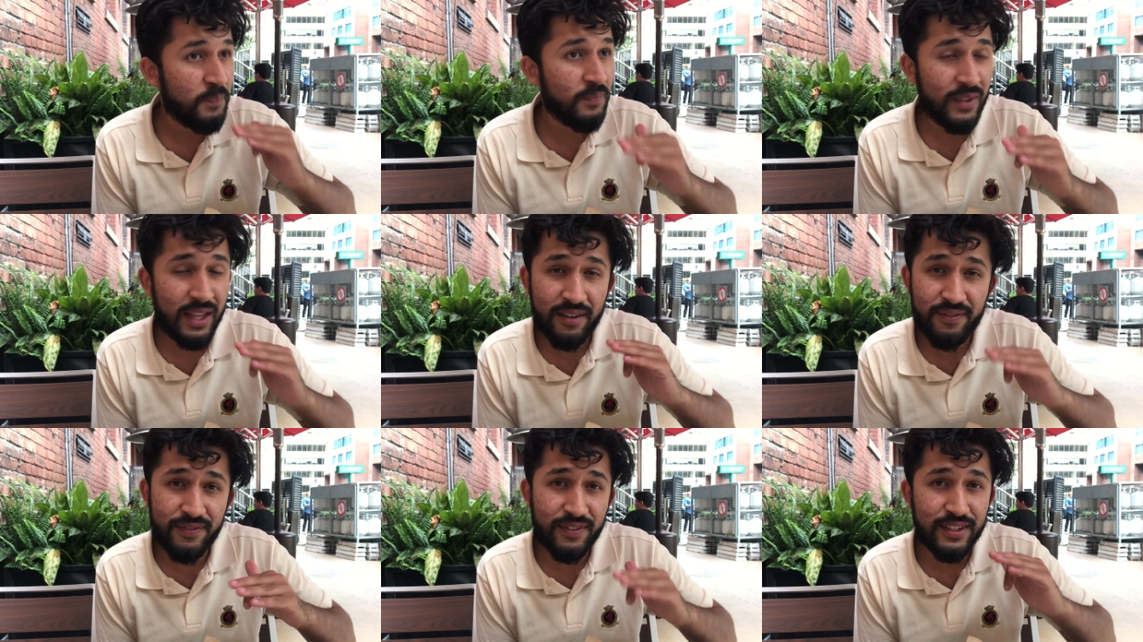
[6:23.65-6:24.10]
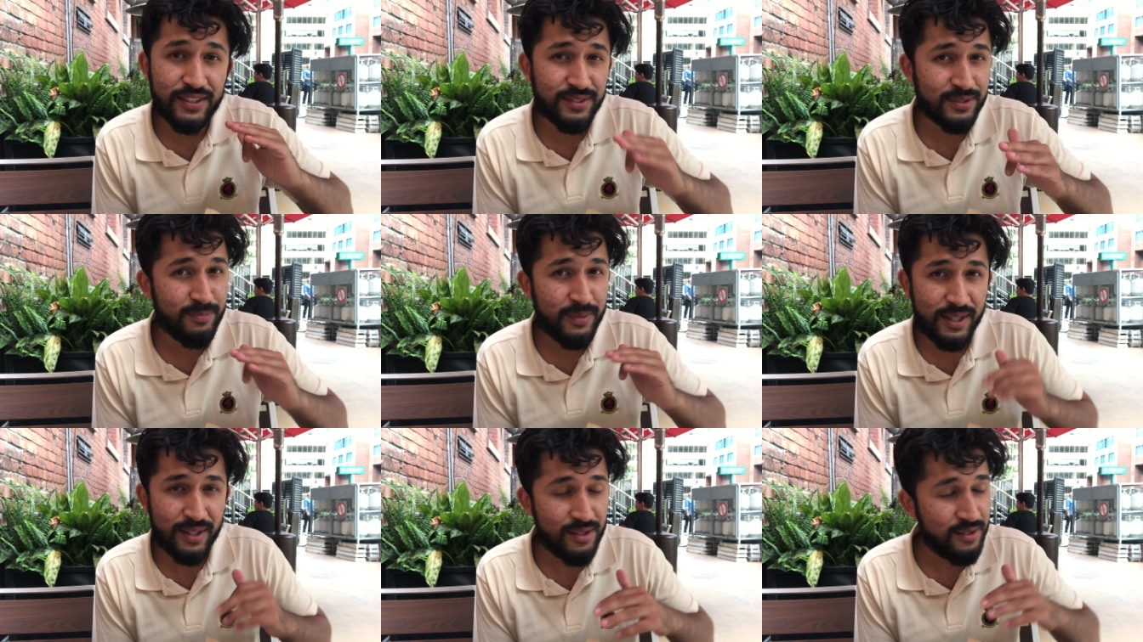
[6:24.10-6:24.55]
That
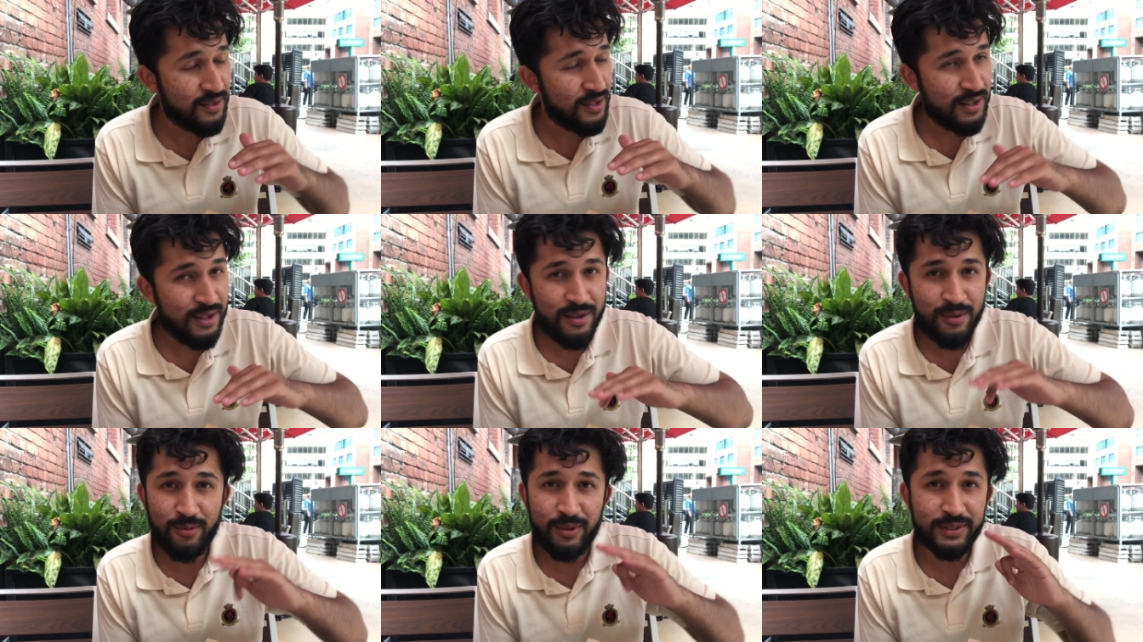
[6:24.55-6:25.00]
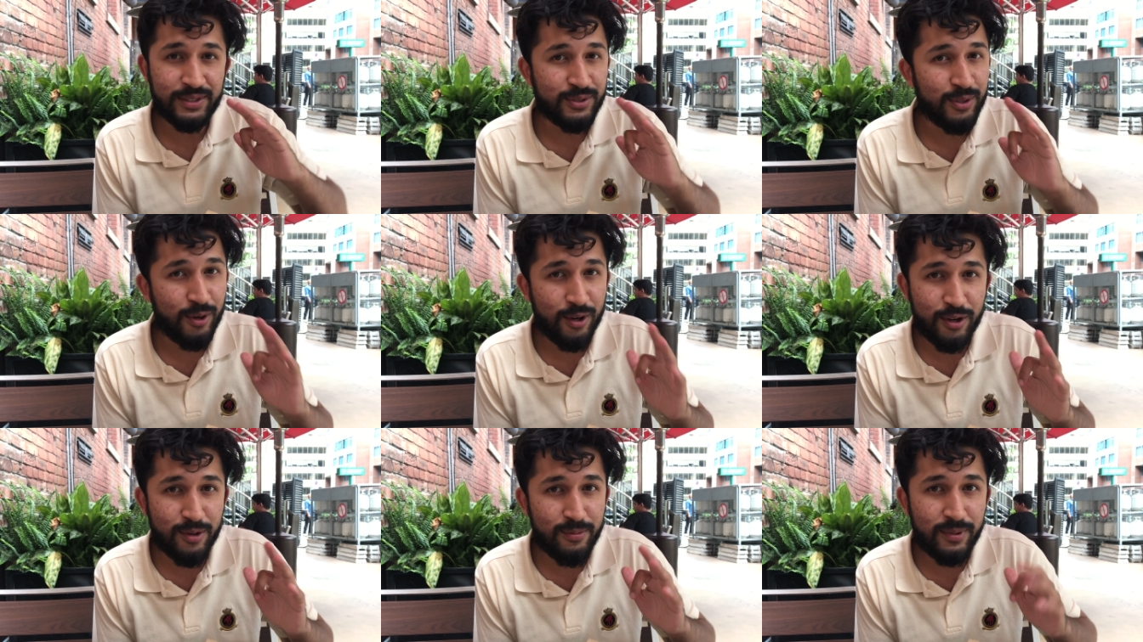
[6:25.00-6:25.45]
first meal was
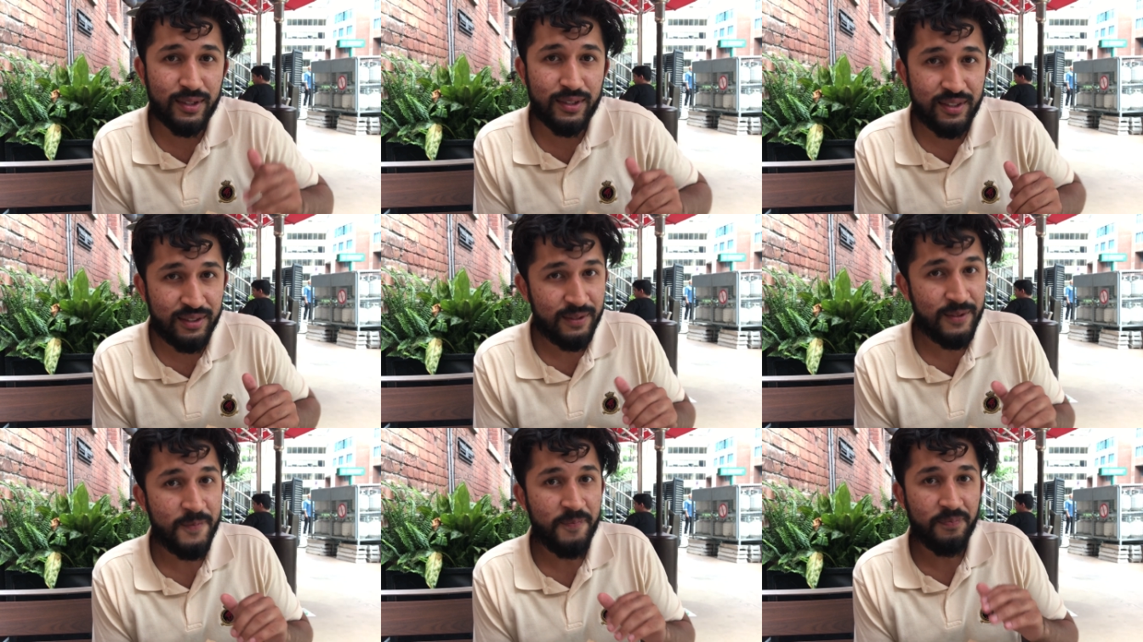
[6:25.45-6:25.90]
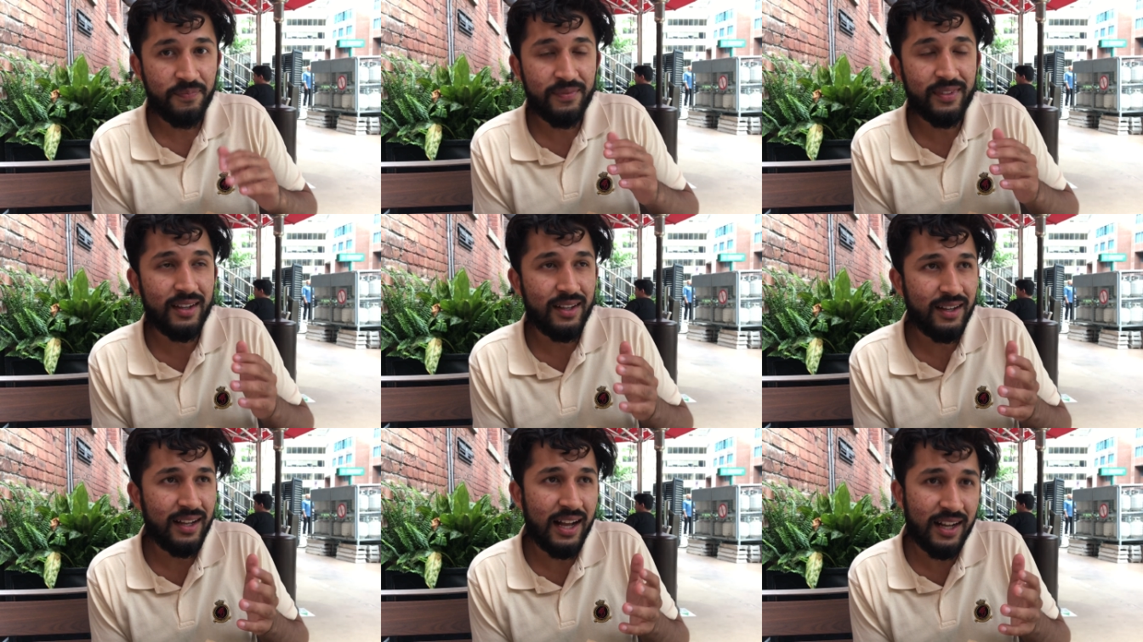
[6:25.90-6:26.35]
horrible.
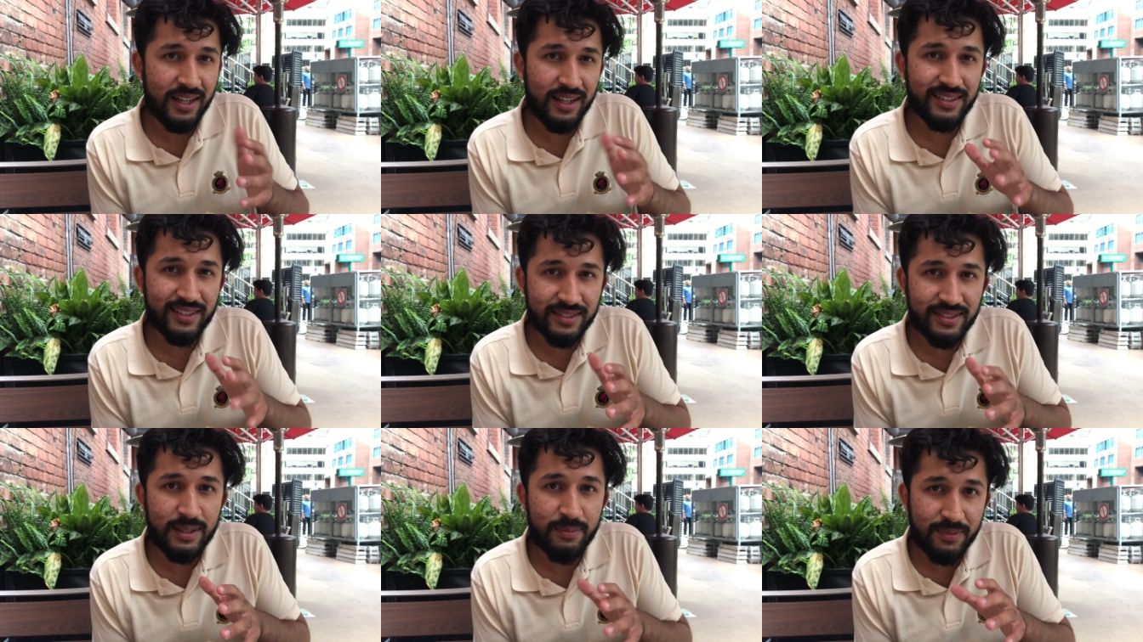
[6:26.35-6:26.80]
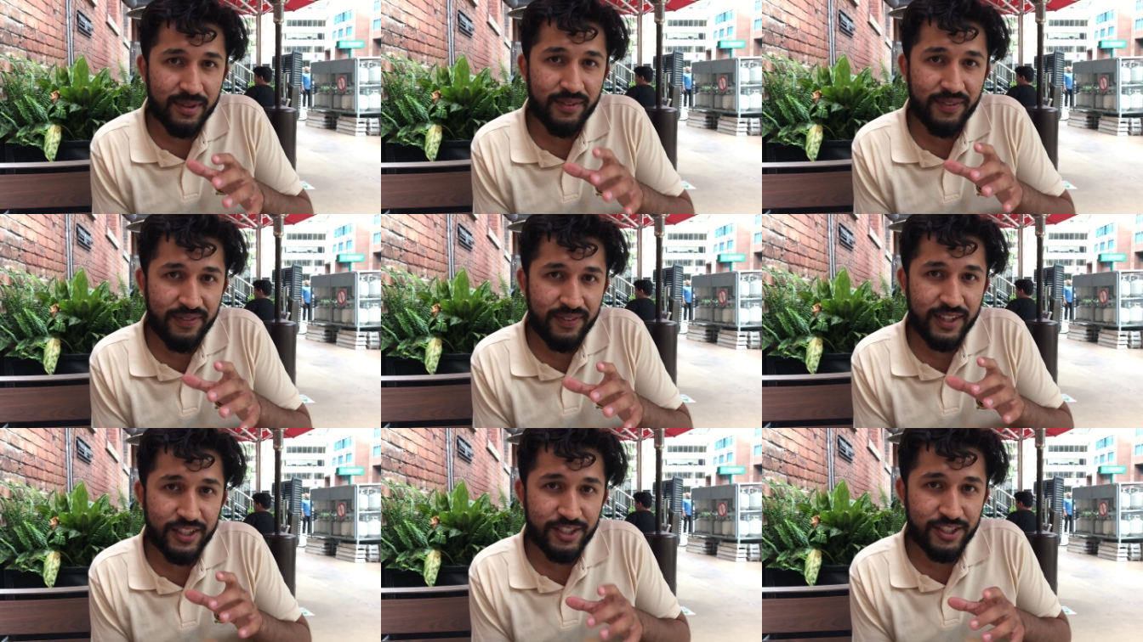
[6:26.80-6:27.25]
Except the
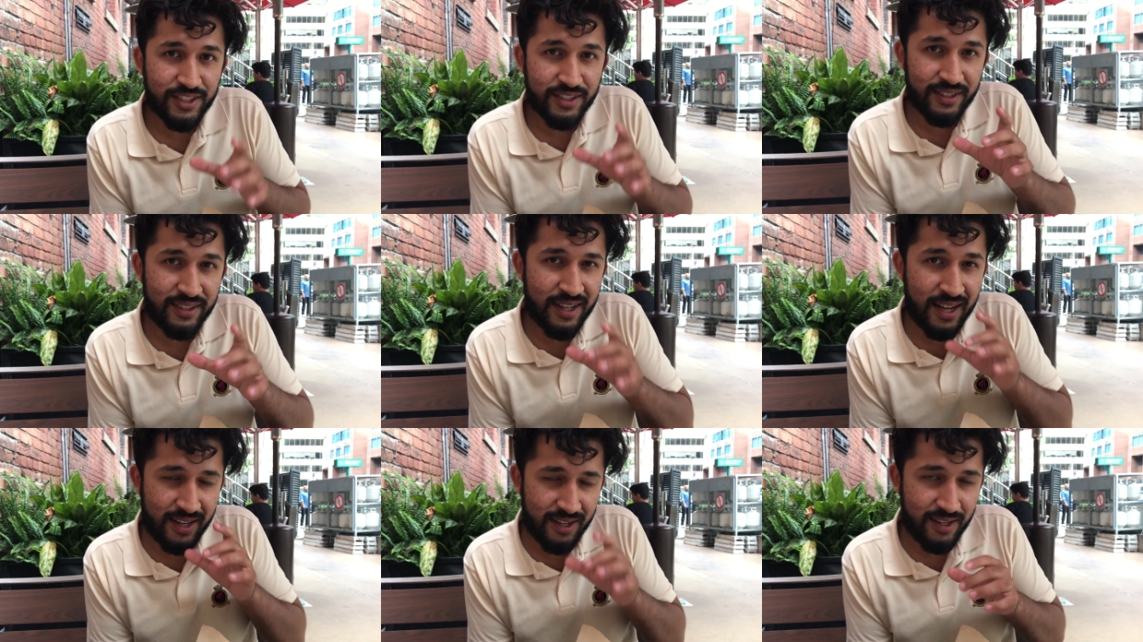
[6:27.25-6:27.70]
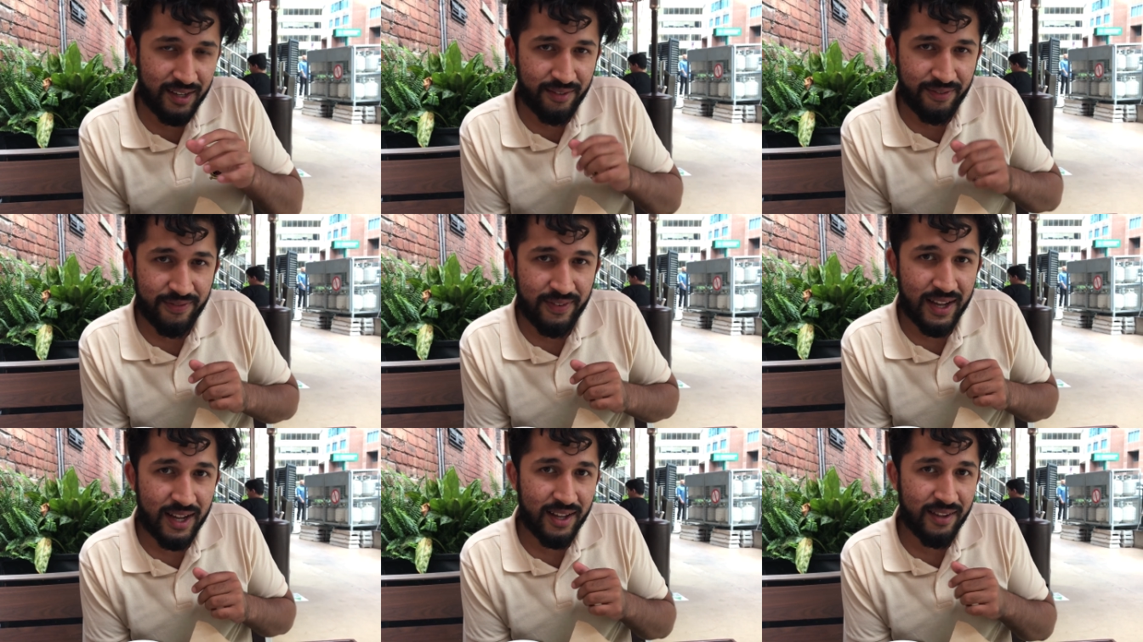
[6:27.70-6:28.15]
fish, 9 out of
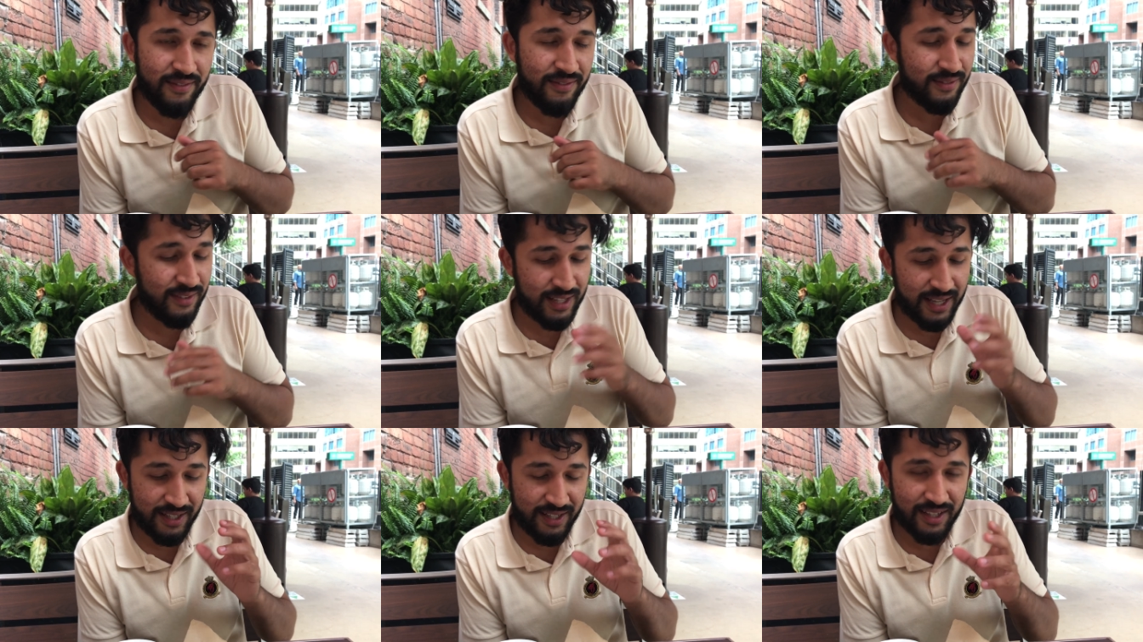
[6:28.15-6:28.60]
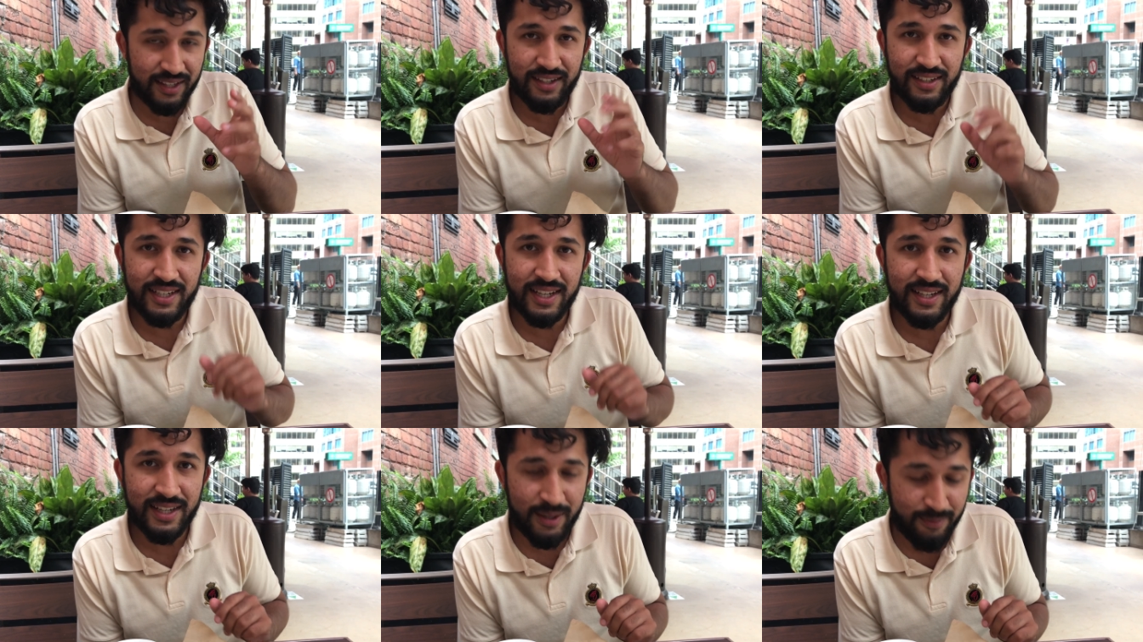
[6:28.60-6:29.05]
5, 9 out
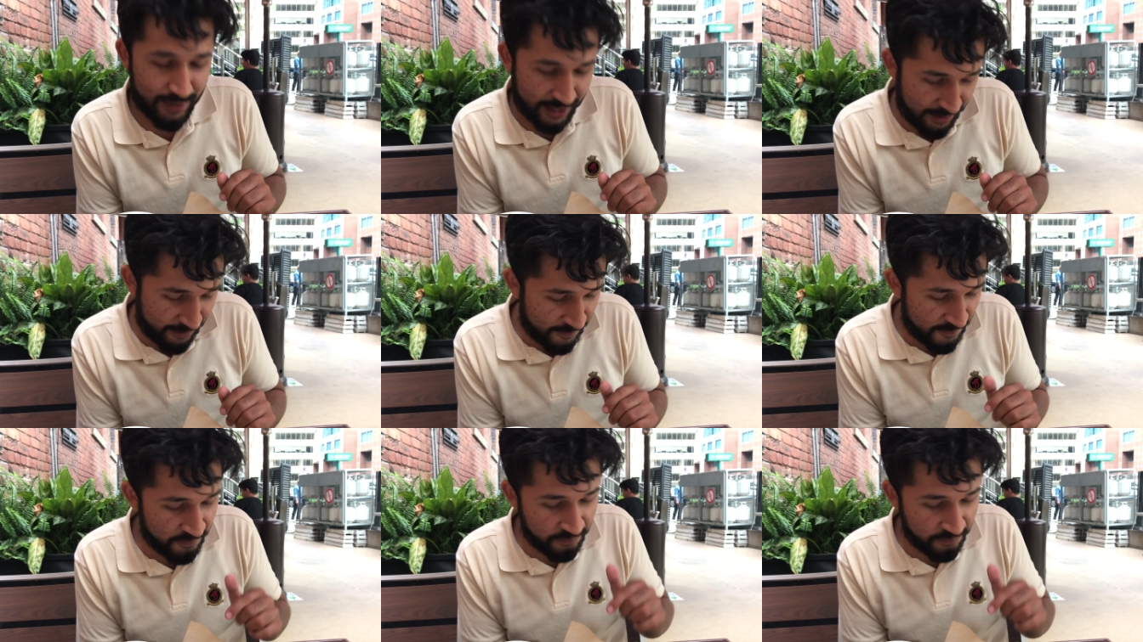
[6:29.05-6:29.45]
of 10 I mean.